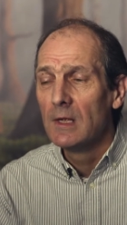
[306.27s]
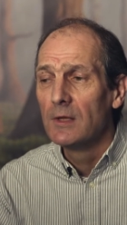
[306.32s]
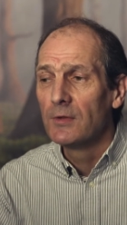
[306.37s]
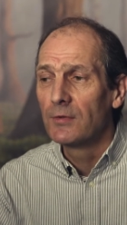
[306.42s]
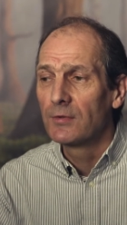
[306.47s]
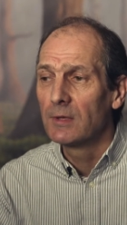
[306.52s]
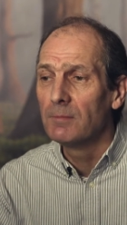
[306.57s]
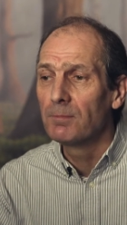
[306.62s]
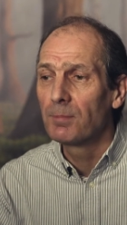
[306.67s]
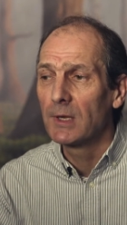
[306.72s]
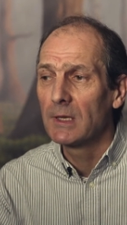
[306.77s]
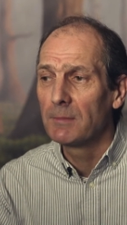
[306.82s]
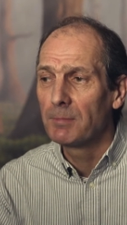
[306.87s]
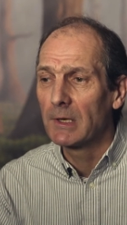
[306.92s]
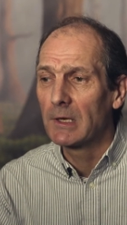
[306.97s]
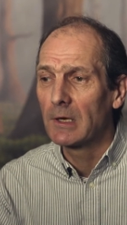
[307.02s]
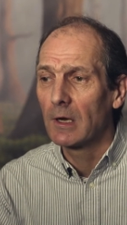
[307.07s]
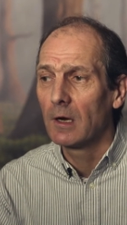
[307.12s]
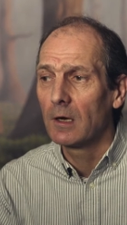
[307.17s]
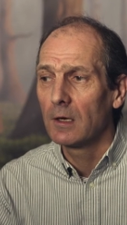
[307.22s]
simply
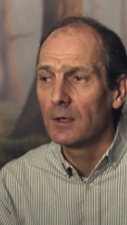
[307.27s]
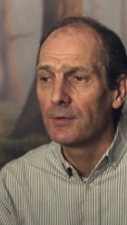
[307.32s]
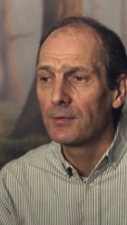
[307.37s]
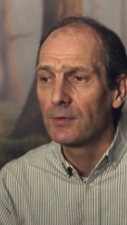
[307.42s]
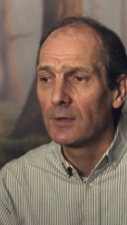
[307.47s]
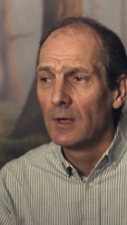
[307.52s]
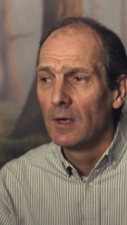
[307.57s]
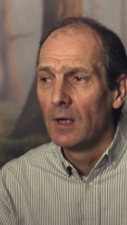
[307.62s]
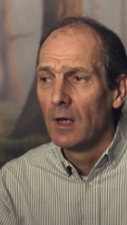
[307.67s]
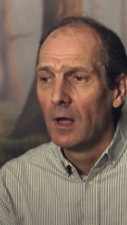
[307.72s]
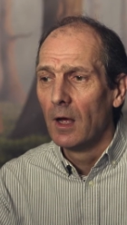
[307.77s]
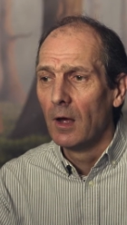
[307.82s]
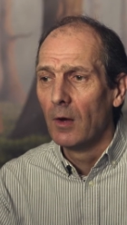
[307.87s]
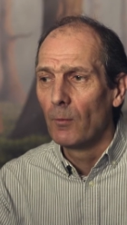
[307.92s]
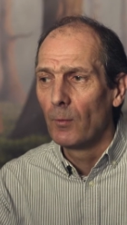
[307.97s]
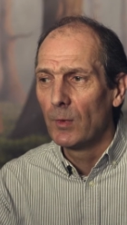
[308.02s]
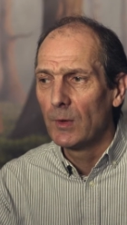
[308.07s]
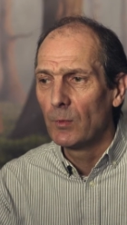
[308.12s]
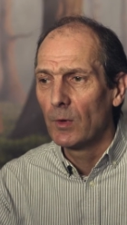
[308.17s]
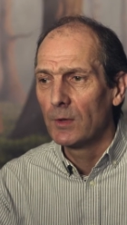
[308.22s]
because
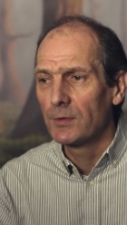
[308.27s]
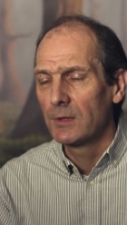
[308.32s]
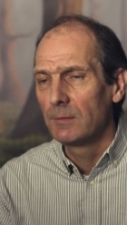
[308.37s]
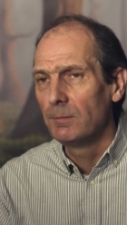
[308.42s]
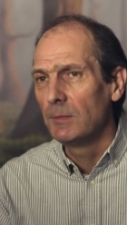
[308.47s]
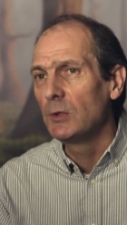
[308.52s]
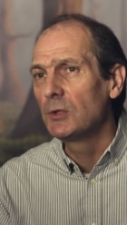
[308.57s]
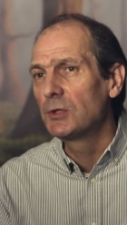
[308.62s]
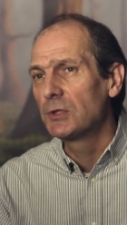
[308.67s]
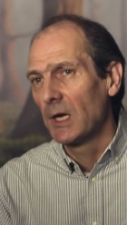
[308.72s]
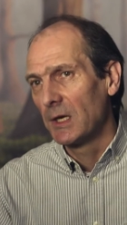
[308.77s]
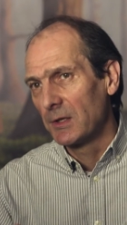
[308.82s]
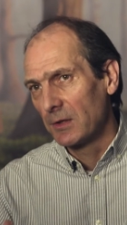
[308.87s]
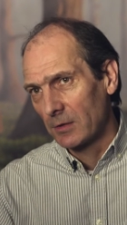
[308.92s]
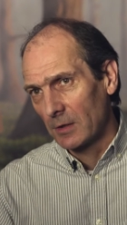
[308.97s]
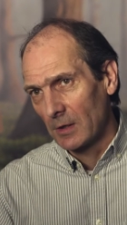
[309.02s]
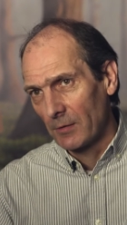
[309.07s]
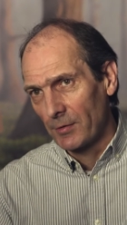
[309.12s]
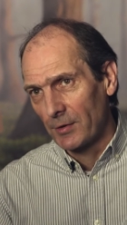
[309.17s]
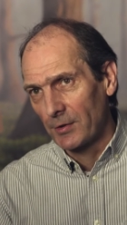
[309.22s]
we wanted mood
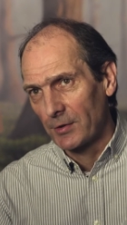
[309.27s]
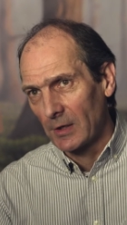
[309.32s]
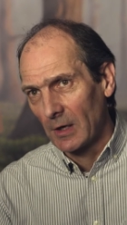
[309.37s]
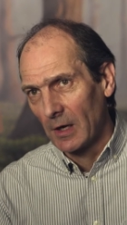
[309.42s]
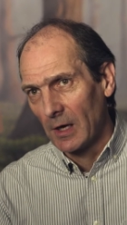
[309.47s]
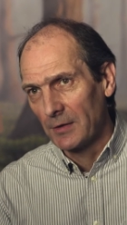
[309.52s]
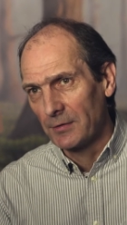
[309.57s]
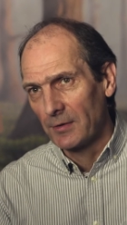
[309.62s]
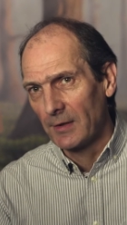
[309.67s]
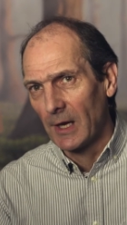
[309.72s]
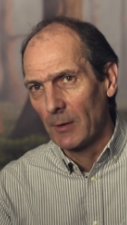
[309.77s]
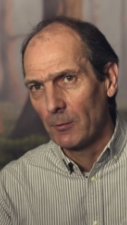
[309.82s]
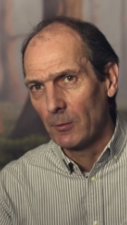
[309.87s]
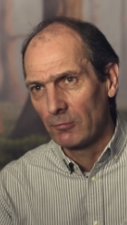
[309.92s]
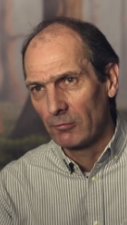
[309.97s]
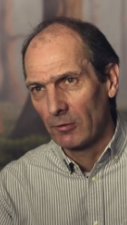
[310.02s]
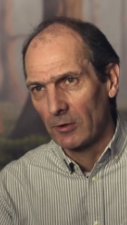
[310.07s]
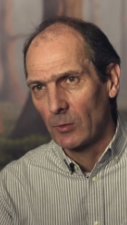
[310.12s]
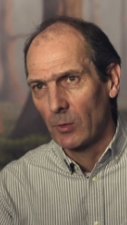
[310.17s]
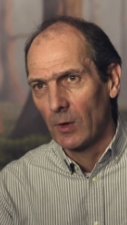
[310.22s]
changes over the skies, and that
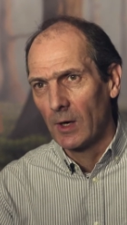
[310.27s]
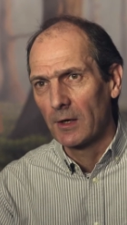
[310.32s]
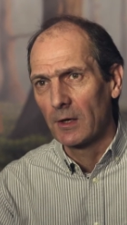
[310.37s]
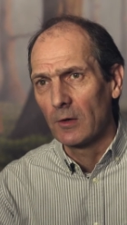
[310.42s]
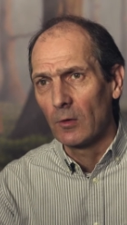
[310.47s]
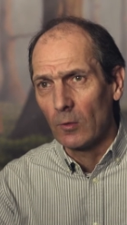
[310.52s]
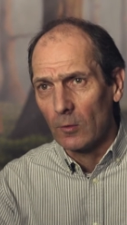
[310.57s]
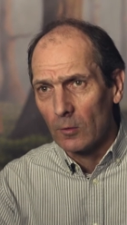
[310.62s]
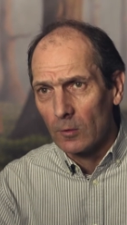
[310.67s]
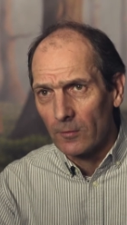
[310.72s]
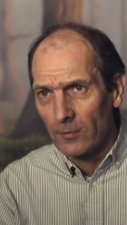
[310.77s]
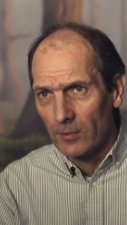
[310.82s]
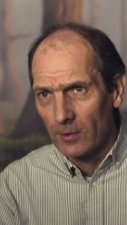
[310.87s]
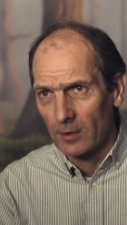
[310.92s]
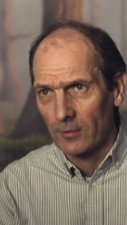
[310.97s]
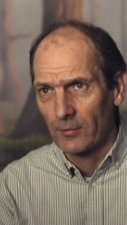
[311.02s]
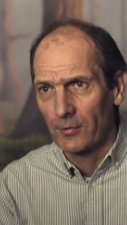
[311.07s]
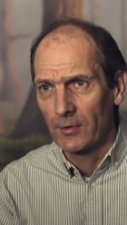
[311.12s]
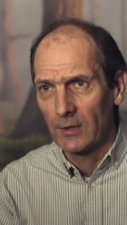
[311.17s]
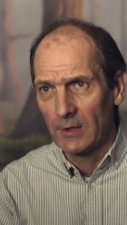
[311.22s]
would require an awful
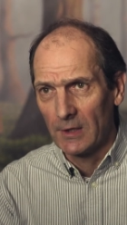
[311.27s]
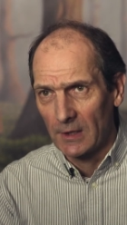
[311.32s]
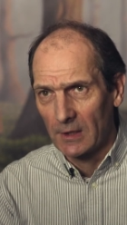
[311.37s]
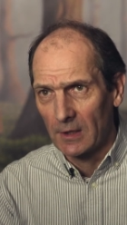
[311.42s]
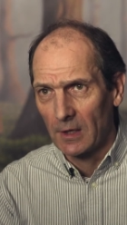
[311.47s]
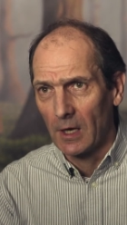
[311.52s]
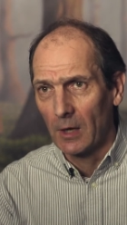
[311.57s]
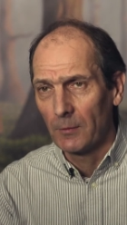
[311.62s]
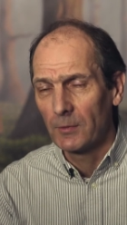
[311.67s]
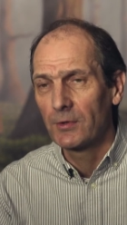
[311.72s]
lot of scenic art.